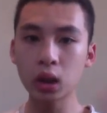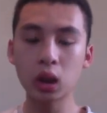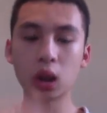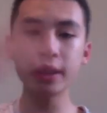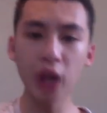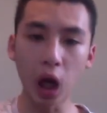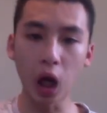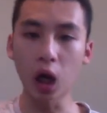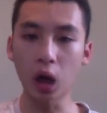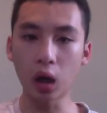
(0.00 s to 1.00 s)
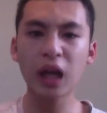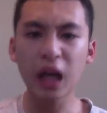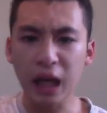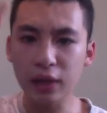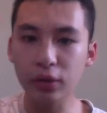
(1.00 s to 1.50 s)
Hiya!
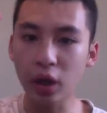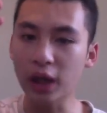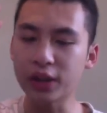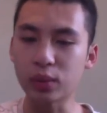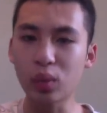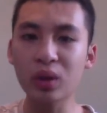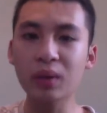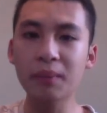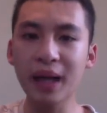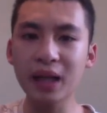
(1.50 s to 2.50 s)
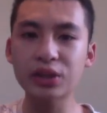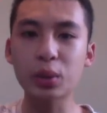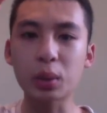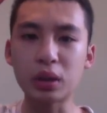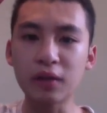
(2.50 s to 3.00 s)
Hello guys and welcome back to
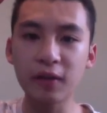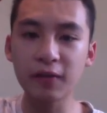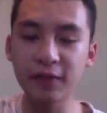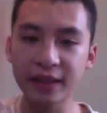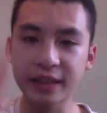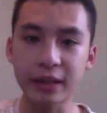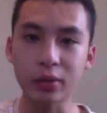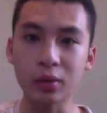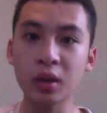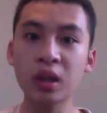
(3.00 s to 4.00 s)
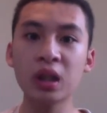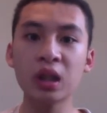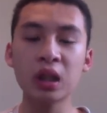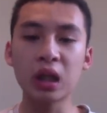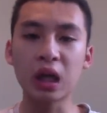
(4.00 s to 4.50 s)
another video.
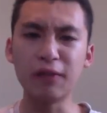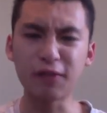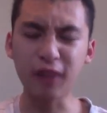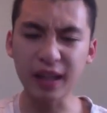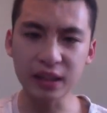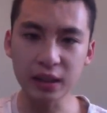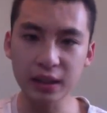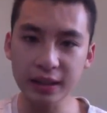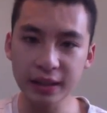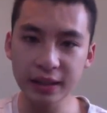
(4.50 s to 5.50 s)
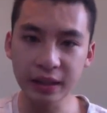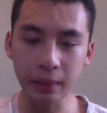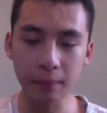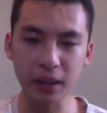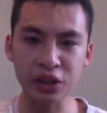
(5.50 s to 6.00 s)
I'm finally
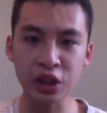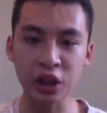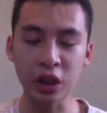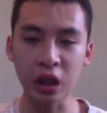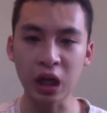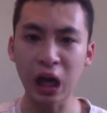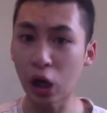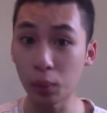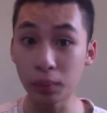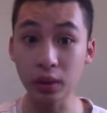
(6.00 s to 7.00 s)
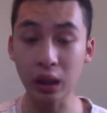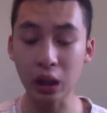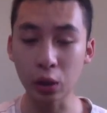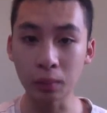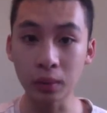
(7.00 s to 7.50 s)
better, I hope, I
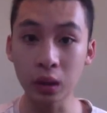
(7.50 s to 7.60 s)
hope.